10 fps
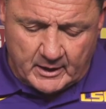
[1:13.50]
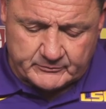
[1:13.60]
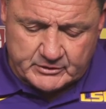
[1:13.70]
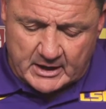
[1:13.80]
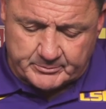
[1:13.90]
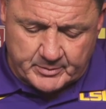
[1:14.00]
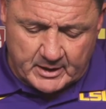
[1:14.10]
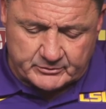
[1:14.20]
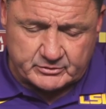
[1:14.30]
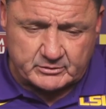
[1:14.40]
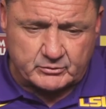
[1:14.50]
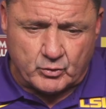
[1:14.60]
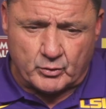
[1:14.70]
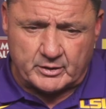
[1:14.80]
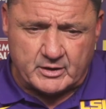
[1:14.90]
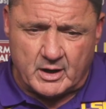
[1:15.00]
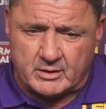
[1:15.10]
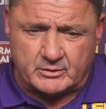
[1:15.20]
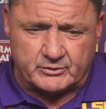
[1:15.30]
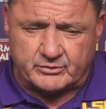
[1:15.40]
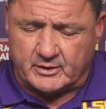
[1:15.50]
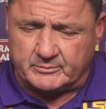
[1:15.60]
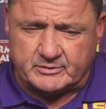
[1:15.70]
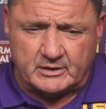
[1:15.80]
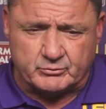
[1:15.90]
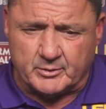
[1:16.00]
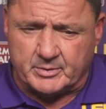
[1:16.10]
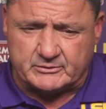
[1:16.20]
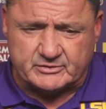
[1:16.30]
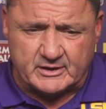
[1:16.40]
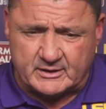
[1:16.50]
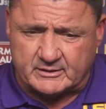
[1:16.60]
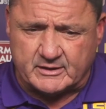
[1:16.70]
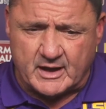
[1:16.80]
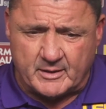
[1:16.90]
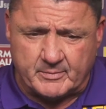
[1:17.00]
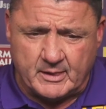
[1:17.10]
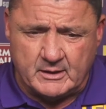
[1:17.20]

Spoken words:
Jack Besh, and Corey Conner, the same things we've been seeing in camp.